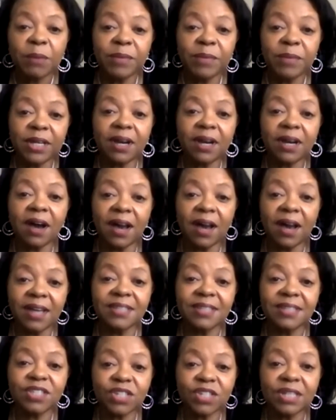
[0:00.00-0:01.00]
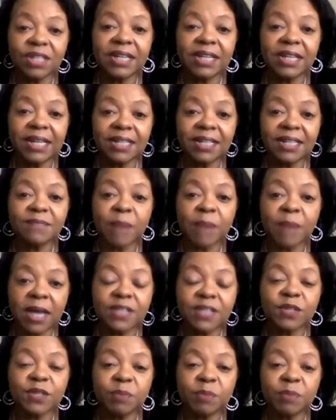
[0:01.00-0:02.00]
because she needed
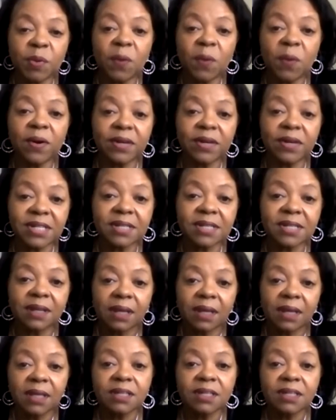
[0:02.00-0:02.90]
my support